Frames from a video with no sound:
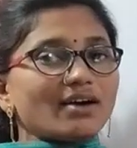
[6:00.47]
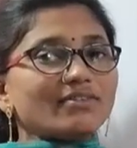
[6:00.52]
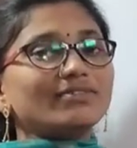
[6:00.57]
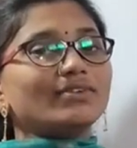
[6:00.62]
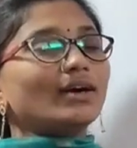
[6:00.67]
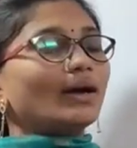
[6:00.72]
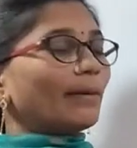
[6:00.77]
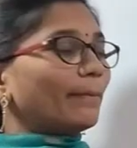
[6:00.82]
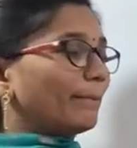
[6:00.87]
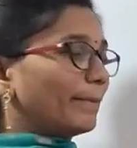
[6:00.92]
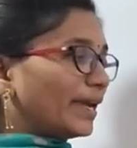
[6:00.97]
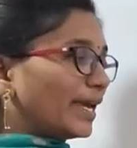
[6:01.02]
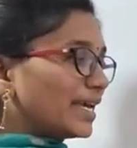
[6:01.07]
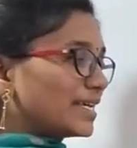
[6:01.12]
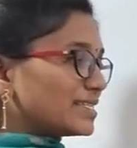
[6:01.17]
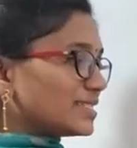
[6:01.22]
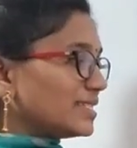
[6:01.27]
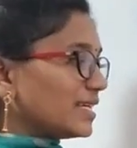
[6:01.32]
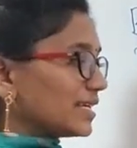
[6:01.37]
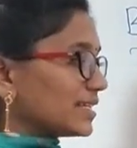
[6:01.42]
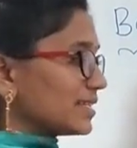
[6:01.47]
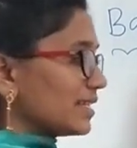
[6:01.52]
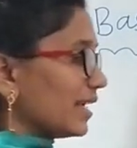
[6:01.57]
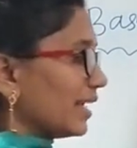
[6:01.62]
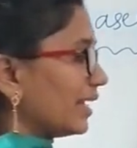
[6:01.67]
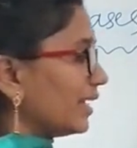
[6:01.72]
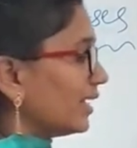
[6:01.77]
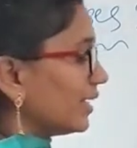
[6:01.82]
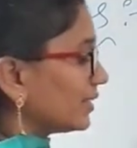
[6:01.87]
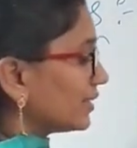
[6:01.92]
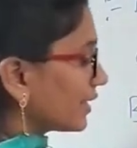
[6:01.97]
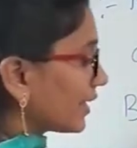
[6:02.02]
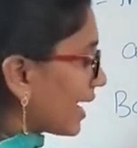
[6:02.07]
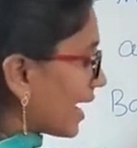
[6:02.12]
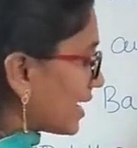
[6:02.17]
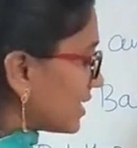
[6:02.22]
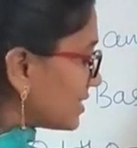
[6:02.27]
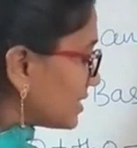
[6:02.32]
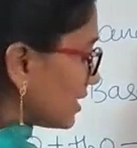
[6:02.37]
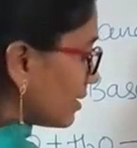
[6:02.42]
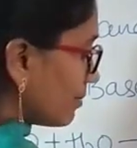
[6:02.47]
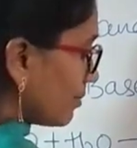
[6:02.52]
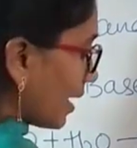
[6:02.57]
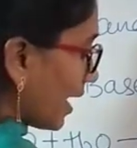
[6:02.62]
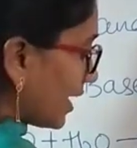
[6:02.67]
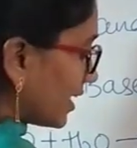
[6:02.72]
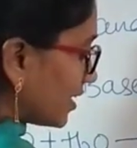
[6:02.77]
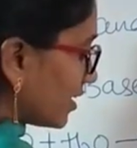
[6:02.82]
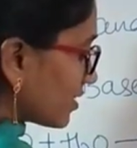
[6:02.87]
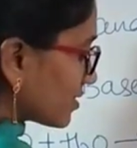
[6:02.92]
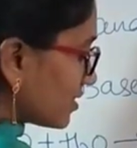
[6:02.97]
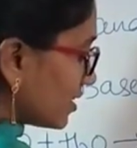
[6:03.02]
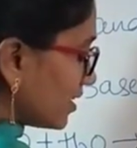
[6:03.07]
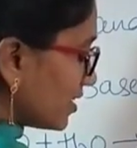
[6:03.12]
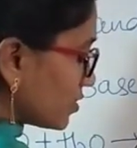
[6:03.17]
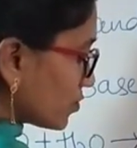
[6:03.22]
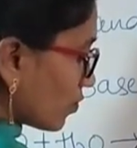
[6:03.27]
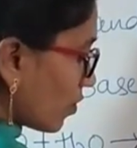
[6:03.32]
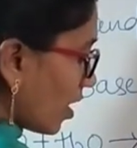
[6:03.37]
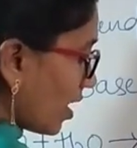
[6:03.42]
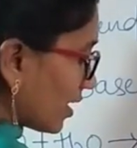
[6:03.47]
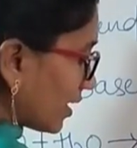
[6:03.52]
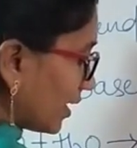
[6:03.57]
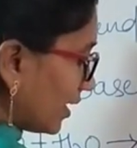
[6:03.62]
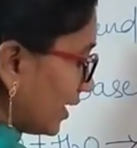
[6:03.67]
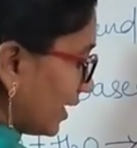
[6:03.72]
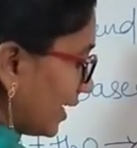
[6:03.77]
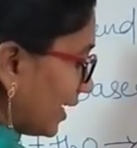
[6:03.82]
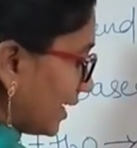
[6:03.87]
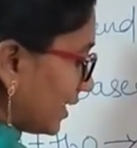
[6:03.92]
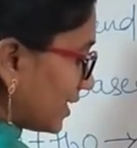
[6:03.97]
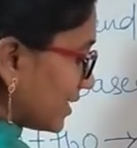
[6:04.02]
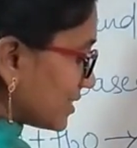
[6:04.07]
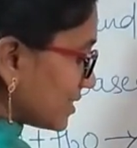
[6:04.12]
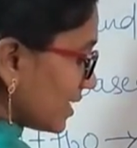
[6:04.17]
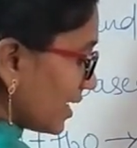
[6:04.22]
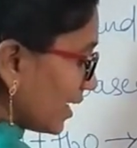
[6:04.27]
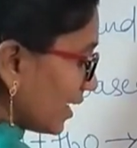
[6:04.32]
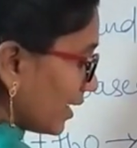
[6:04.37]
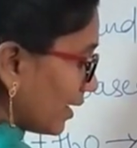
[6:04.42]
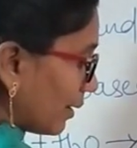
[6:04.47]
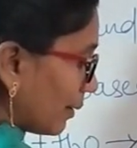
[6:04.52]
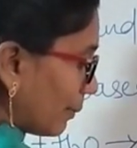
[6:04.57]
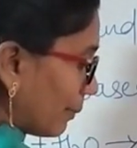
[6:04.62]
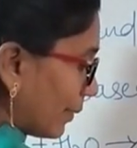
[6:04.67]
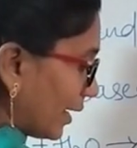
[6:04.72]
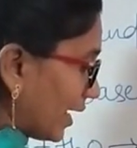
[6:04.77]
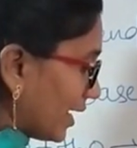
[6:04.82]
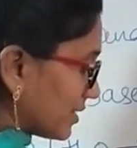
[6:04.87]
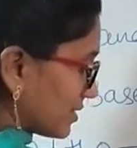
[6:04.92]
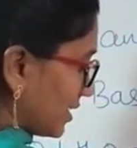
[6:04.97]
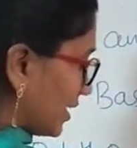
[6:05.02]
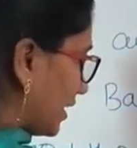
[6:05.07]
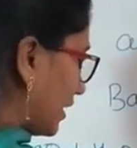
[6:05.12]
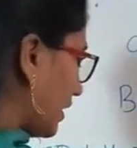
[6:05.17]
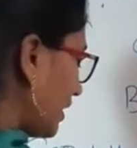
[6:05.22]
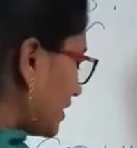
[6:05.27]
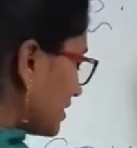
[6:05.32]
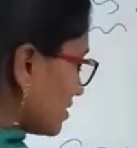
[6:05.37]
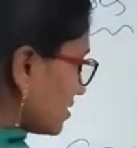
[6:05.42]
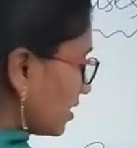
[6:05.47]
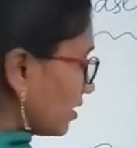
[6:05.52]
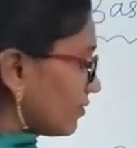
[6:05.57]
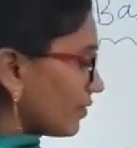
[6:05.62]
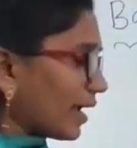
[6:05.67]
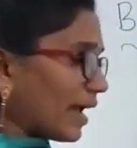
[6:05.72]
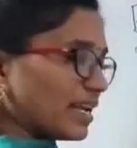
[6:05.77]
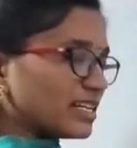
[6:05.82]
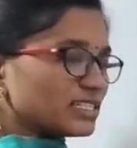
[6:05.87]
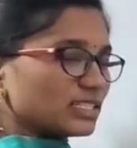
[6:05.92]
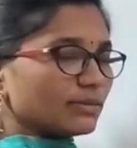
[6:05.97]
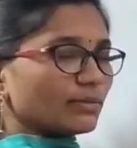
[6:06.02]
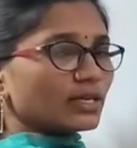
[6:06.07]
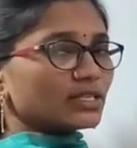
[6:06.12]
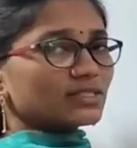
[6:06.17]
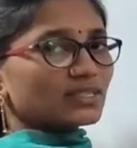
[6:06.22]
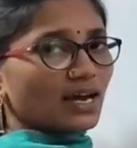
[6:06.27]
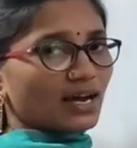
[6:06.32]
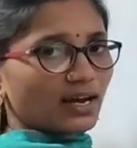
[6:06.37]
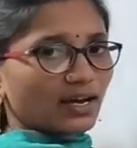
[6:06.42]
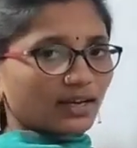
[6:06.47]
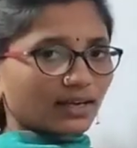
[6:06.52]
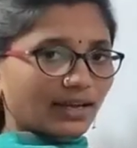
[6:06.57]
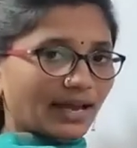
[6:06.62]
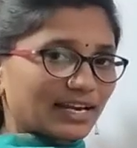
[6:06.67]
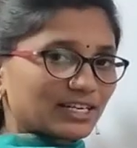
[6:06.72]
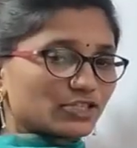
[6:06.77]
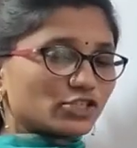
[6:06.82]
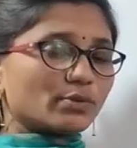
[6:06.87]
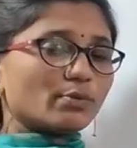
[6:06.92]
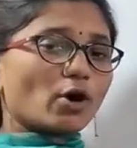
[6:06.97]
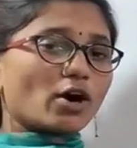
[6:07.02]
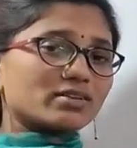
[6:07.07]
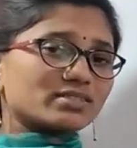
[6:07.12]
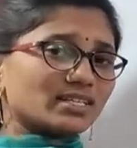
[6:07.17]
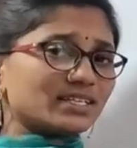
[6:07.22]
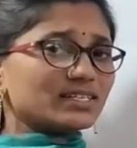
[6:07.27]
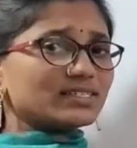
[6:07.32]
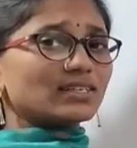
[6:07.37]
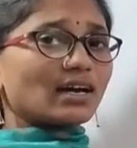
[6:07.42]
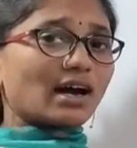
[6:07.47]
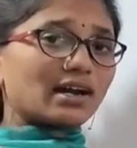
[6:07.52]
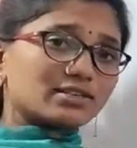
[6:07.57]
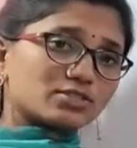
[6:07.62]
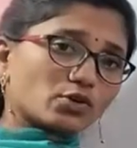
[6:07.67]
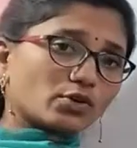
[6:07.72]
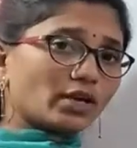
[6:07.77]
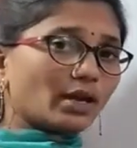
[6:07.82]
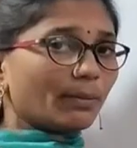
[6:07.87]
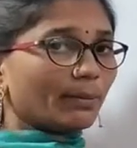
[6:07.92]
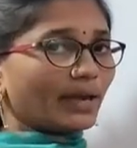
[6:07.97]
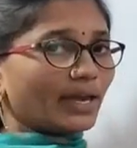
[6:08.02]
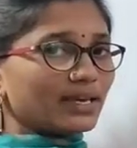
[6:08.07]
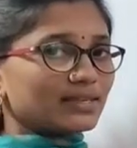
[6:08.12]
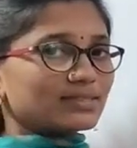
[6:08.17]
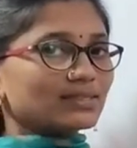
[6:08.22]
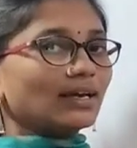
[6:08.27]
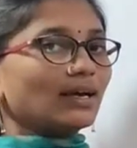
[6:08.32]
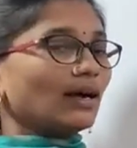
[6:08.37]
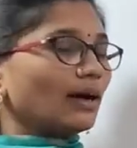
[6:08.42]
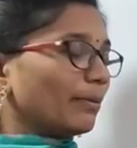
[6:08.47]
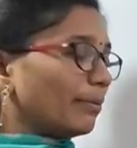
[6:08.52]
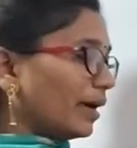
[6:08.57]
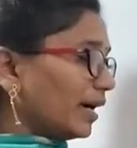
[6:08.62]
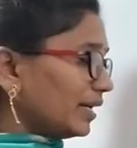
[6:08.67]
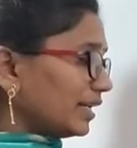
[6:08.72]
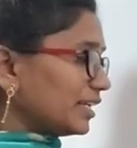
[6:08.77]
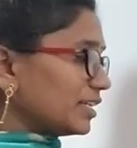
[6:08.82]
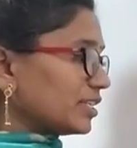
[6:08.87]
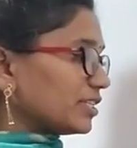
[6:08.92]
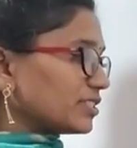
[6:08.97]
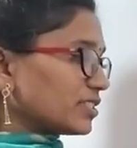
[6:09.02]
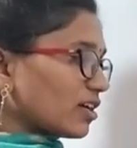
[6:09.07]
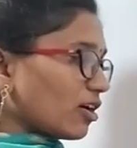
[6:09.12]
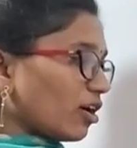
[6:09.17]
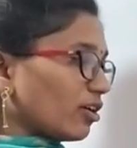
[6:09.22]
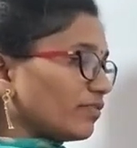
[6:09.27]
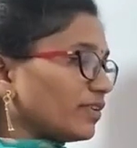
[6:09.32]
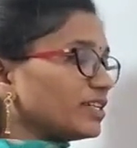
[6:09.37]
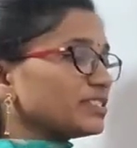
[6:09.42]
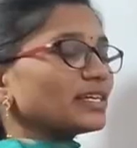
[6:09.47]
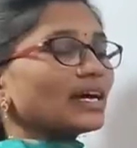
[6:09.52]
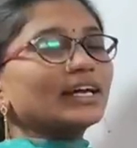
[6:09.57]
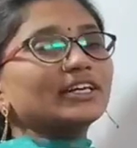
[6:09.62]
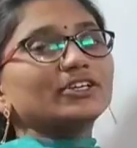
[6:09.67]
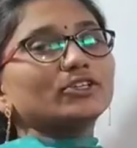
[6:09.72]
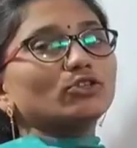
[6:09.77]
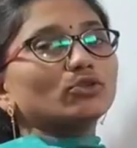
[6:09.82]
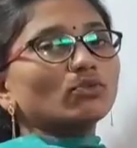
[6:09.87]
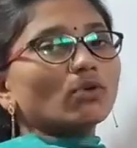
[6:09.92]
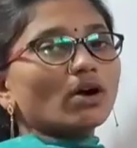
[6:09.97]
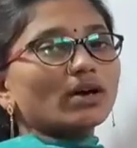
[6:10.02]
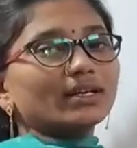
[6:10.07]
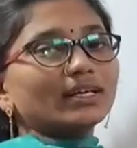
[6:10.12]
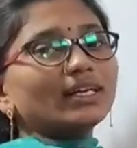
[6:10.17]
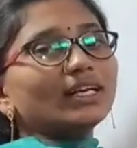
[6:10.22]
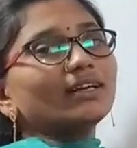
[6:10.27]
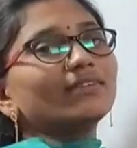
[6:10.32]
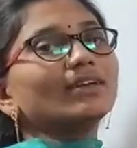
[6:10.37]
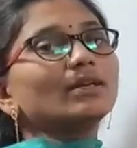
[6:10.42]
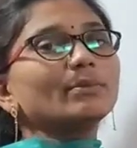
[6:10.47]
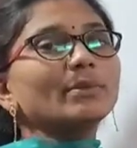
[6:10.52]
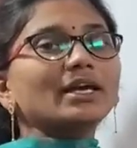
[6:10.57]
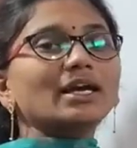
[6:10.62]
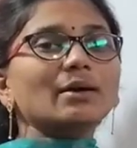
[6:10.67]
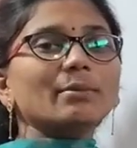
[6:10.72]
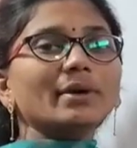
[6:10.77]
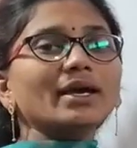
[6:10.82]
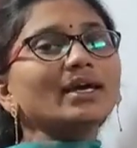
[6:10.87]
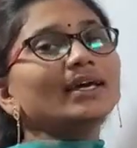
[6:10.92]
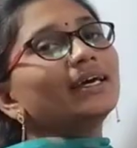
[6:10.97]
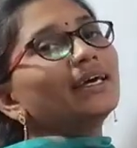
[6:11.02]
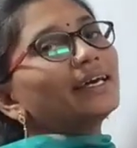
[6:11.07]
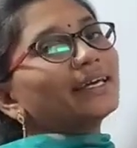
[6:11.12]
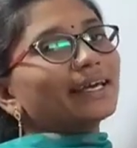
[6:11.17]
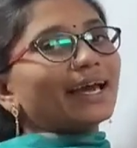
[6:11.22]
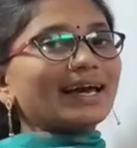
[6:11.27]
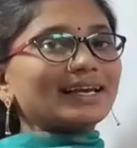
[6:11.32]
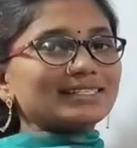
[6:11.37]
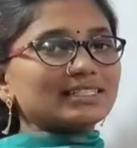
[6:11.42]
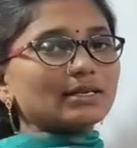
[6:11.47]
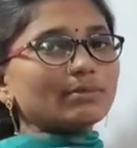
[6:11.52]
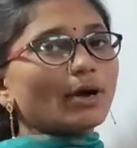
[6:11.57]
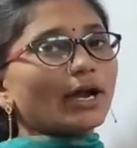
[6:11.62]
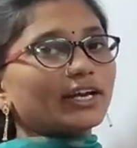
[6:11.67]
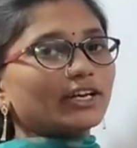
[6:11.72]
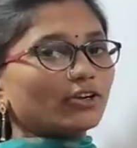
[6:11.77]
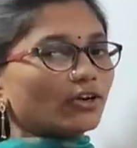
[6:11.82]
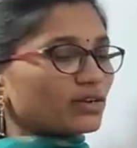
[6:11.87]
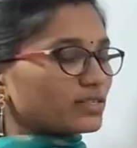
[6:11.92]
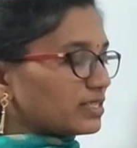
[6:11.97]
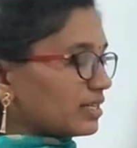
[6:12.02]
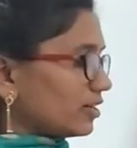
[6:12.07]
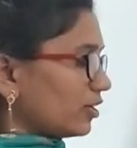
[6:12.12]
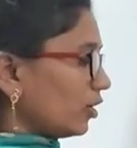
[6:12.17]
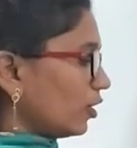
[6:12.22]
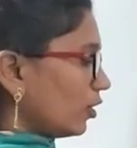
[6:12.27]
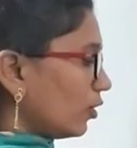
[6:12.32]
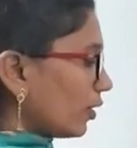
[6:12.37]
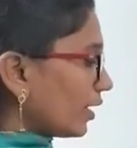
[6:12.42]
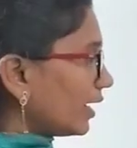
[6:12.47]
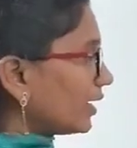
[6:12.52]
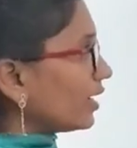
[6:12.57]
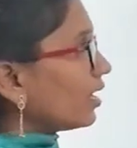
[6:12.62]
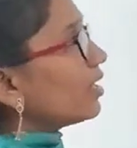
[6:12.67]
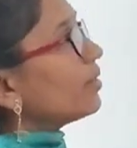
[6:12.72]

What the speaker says: of basic. Here the calcium hydroxide is what? It is a base. Here itself calcium oxide is also a base, but it is always added to water, it will become a calcium hydroxide. Okay,